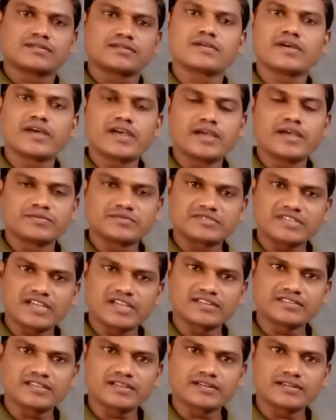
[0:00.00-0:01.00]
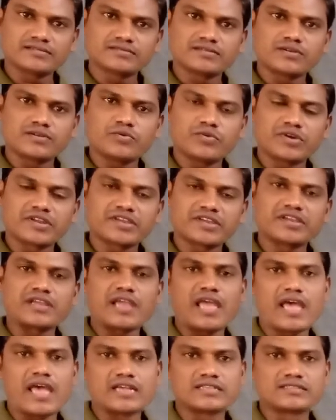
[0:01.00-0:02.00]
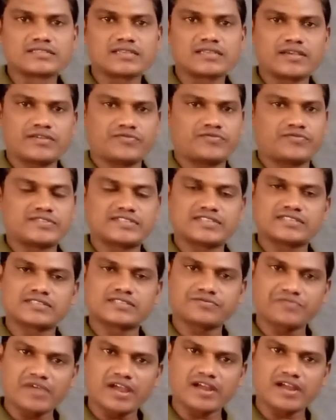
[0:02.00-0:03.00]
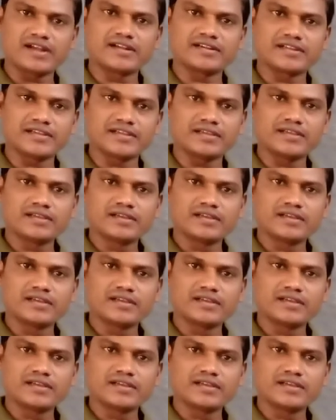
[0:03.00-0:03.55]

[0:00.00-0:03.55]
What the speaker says: I am Santhan, working as a physics faculty